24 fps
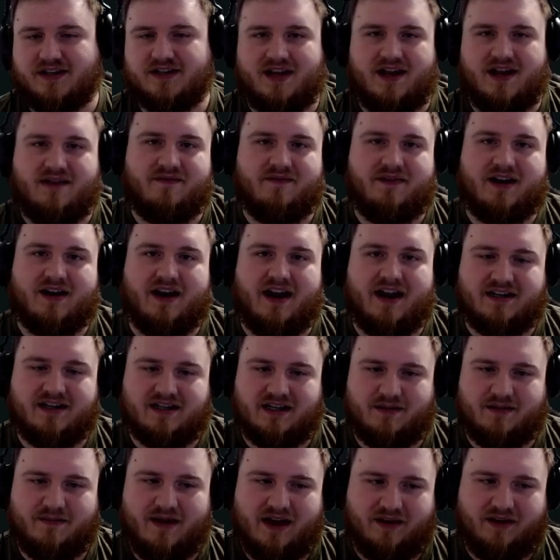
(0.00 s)
infinite enter
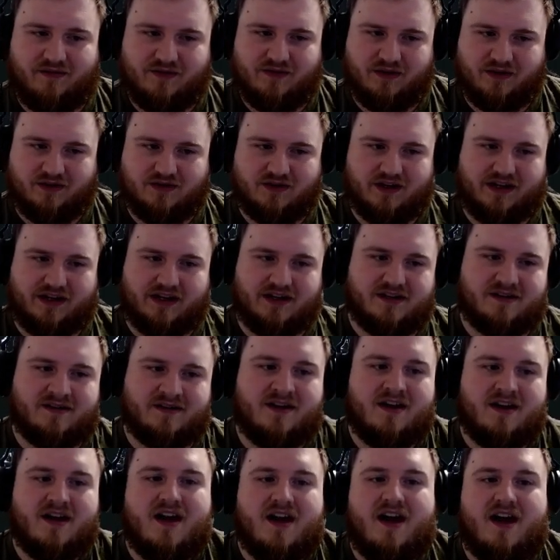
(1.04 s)
the battlefield triggers.
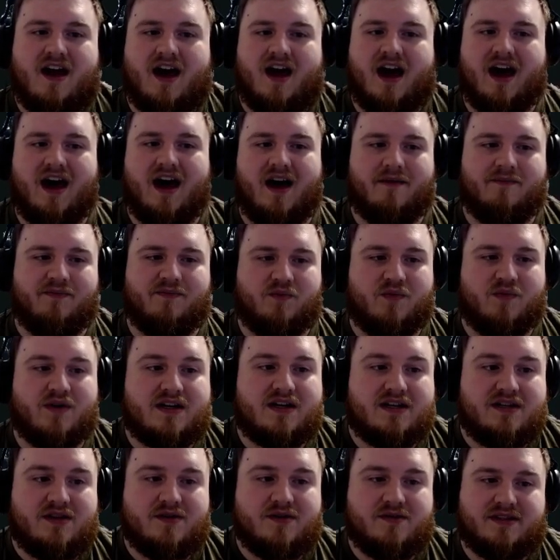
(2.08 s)
We
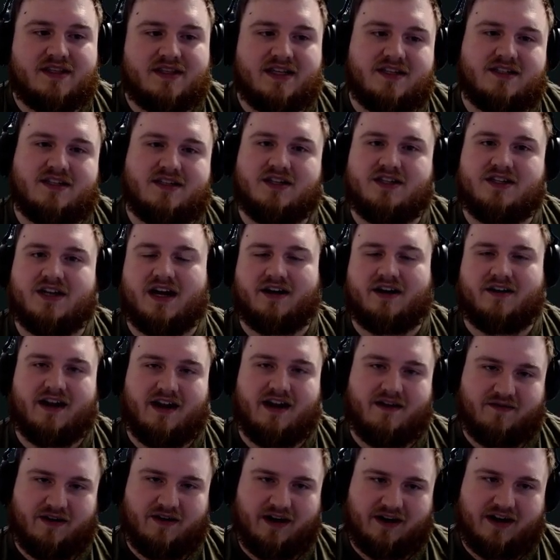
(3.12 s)
can use this to generate
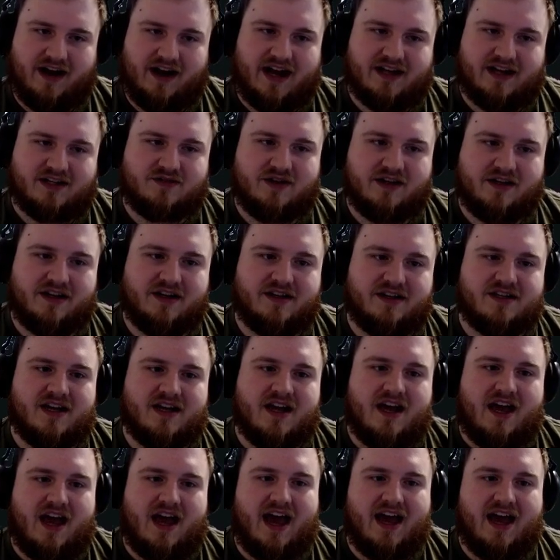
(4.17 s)
infinite cast triggers
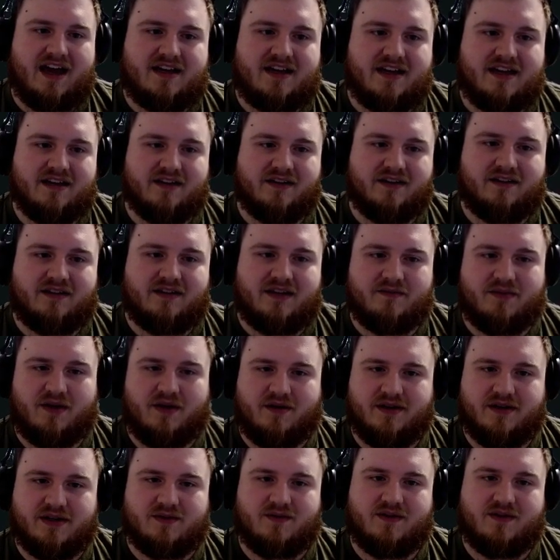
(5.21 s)
and kill the
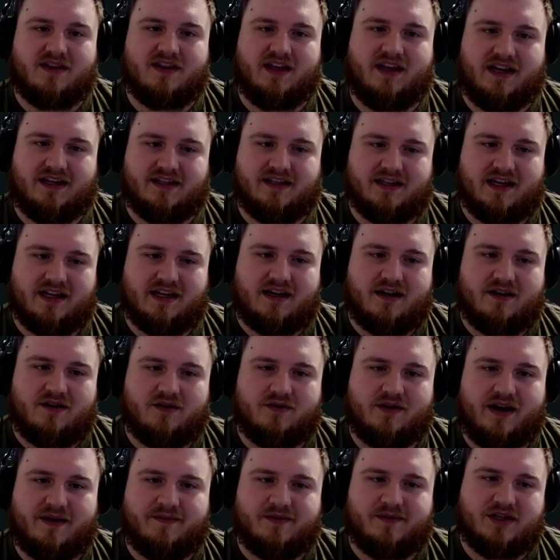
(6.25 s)
opponents with things like
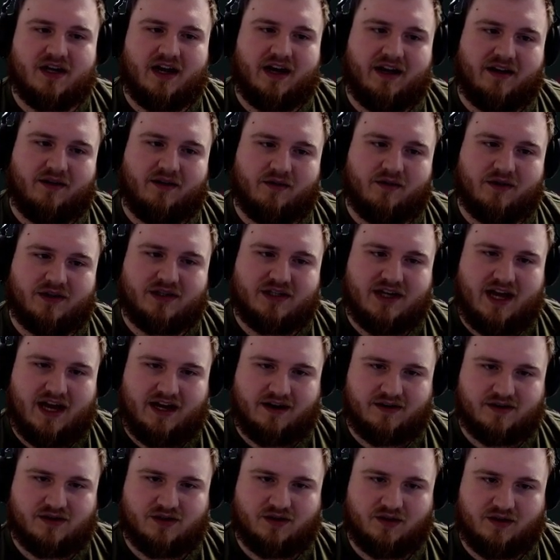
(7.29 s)
Grape Shot or
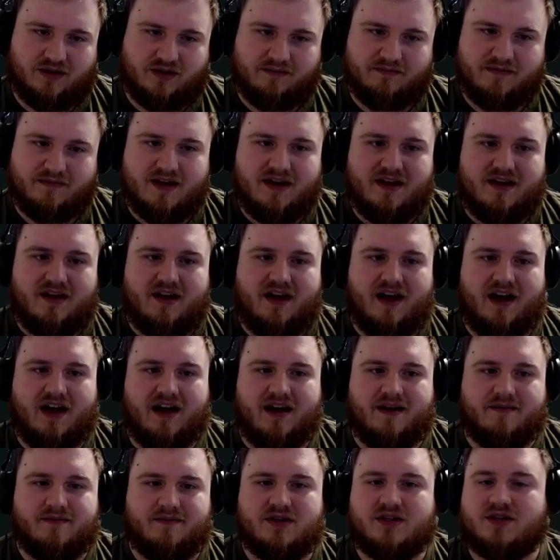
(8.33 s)
Chatterstorm.
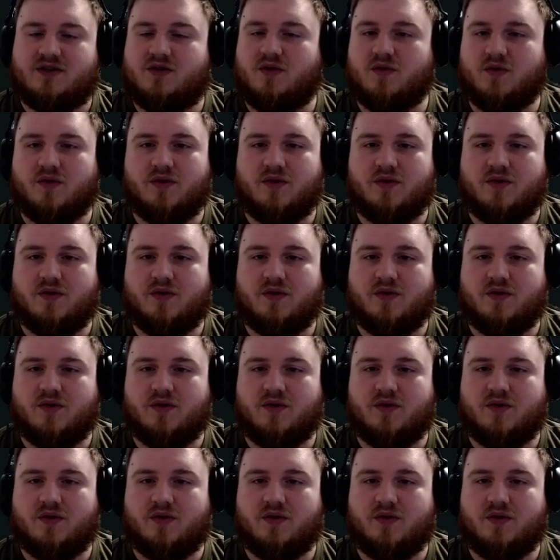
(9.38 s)
Just cool